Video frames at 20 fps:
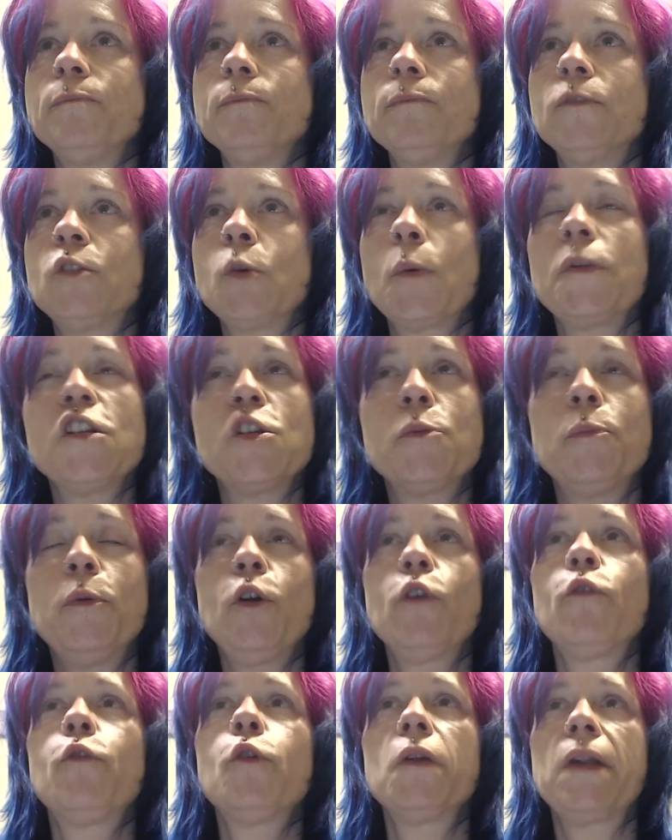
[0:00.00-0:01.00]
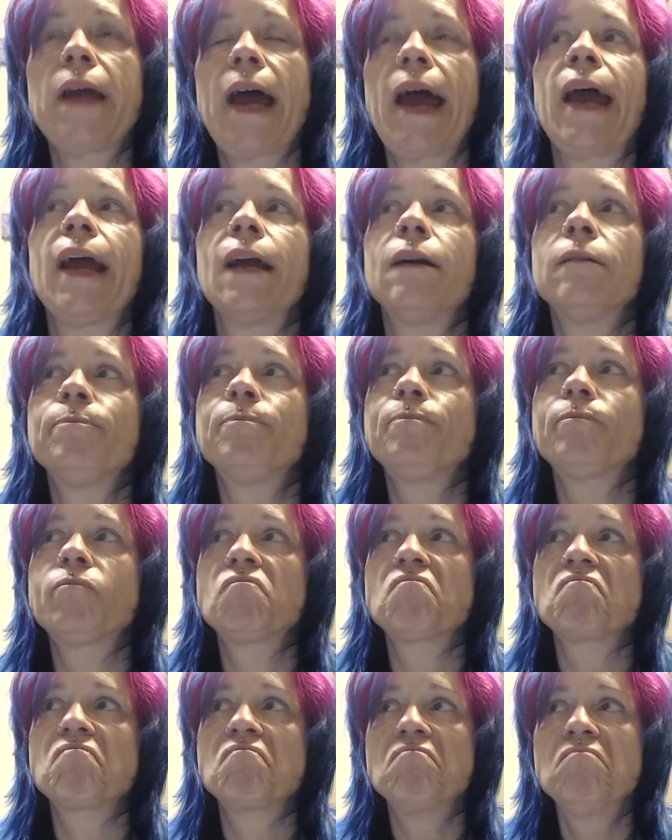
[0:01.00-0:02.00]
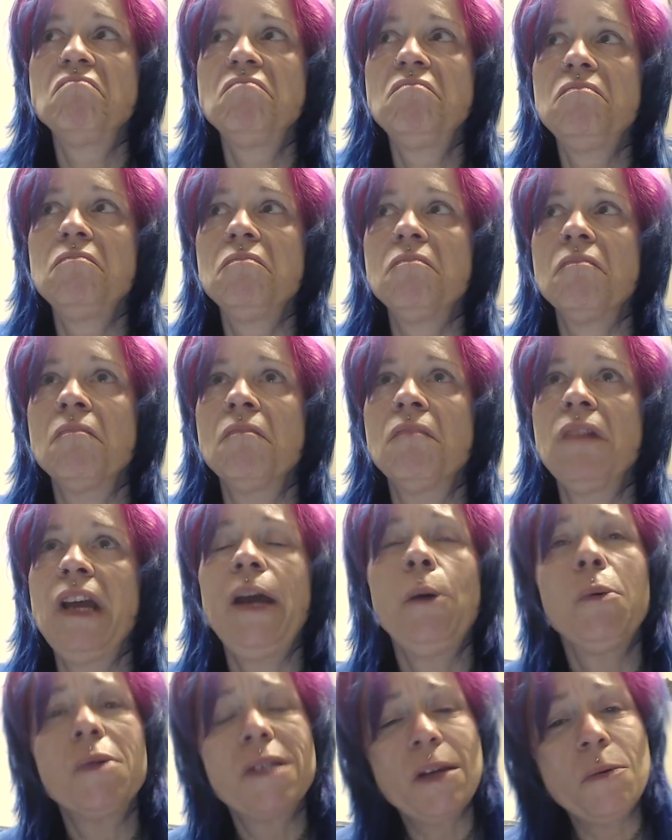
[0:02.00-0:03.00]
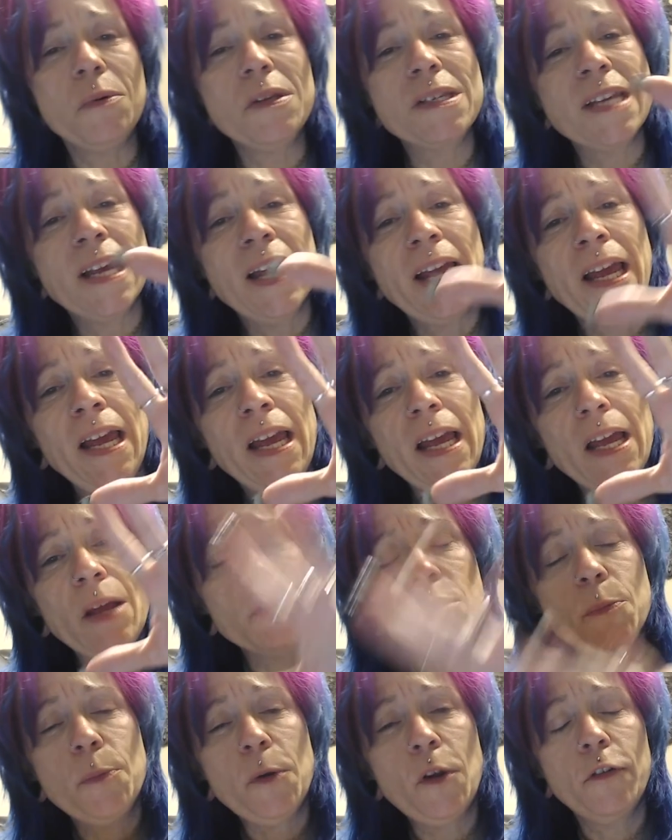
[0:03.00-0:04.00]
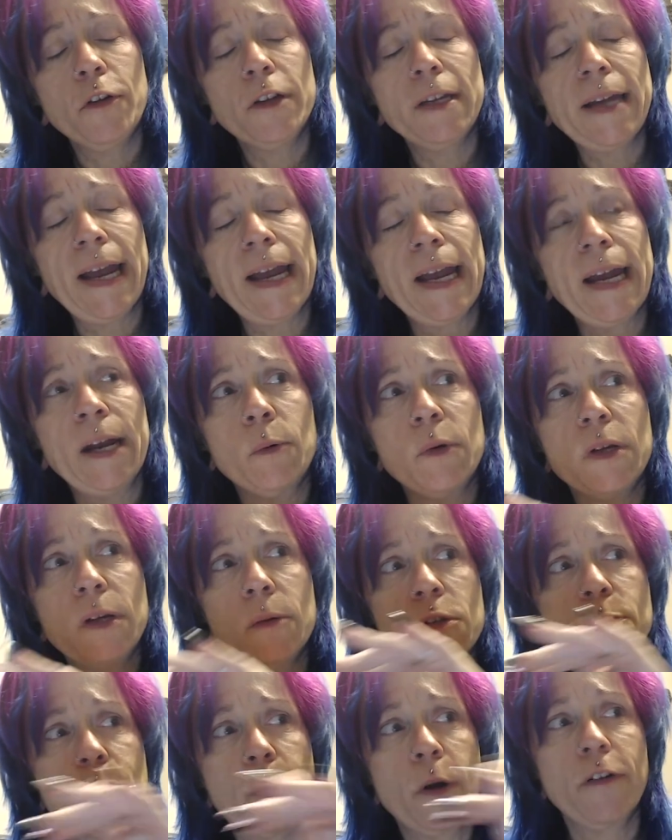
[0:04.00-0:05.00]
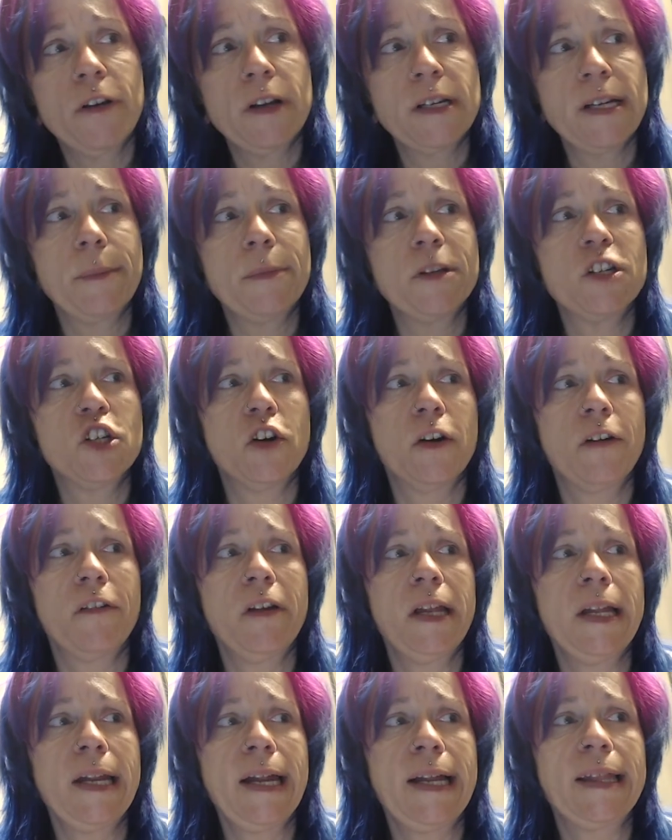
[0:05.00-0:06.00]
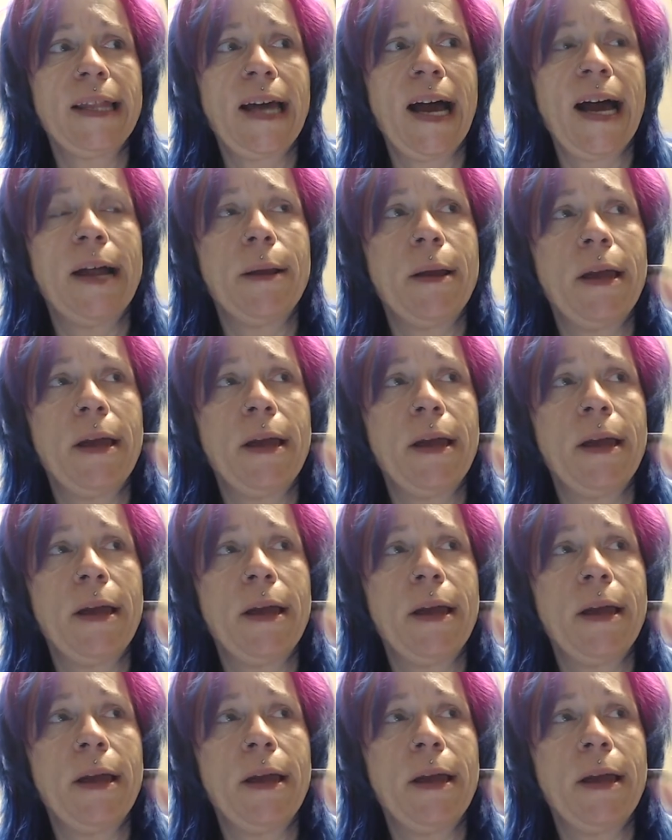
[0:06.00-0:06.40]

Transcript: So on this beautiful day, it was, it was, it was a beautiful day, and it was, it was perfect temperature and everything like that.